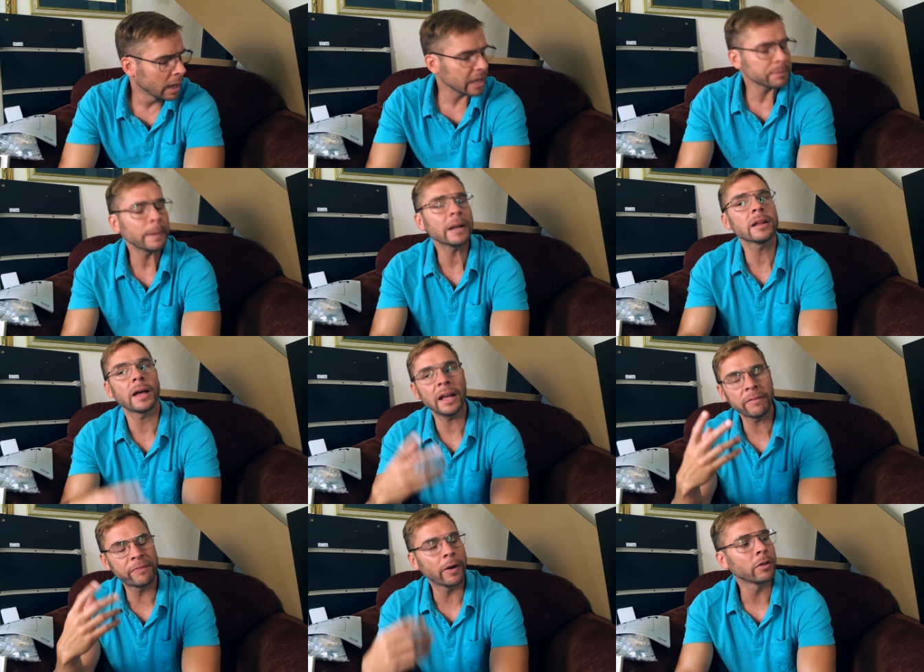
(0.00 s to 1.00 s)
how's about the
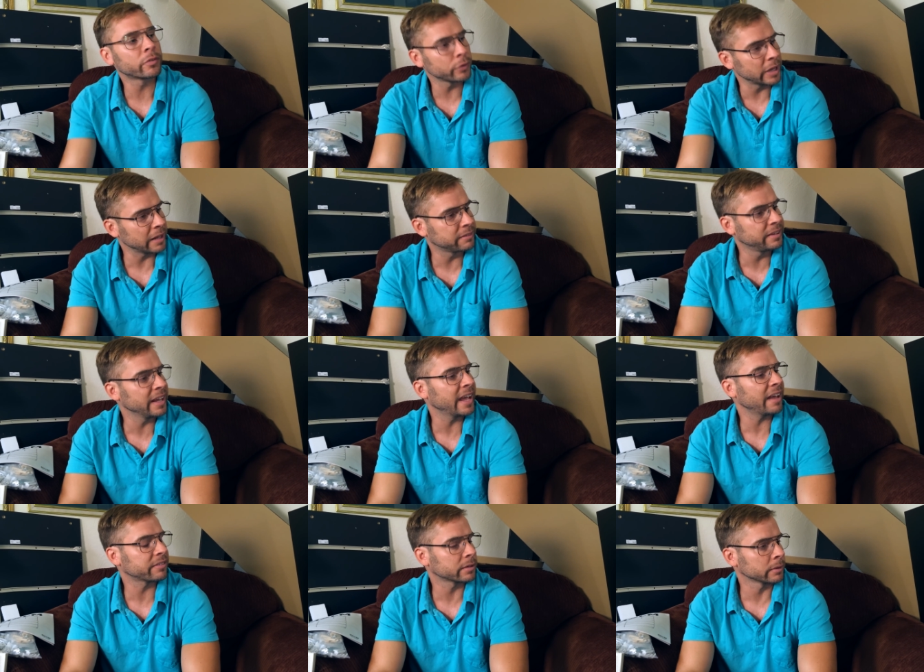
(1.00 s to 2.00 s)
headphones for that
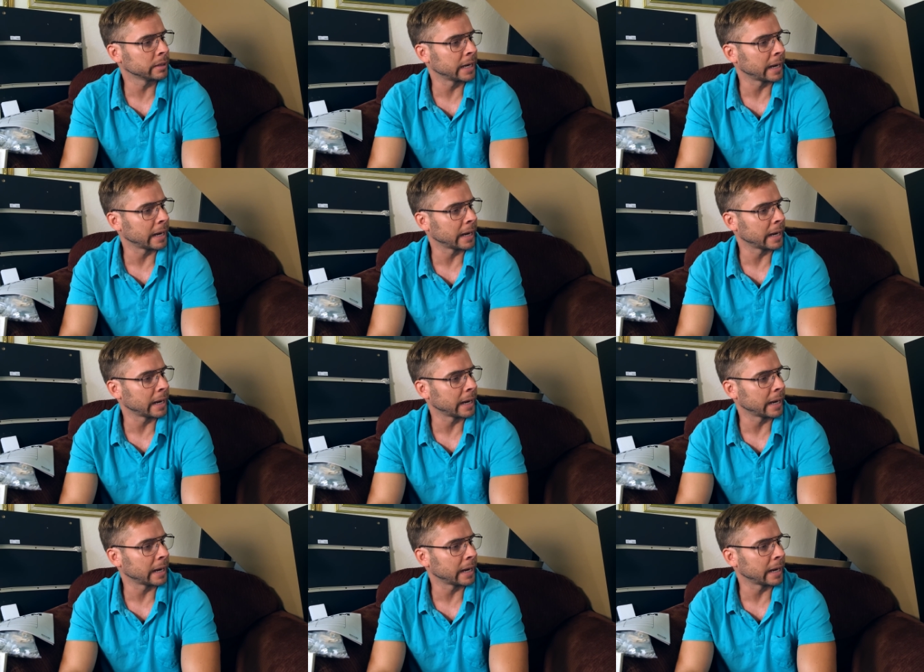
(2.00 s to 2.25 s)
DSer in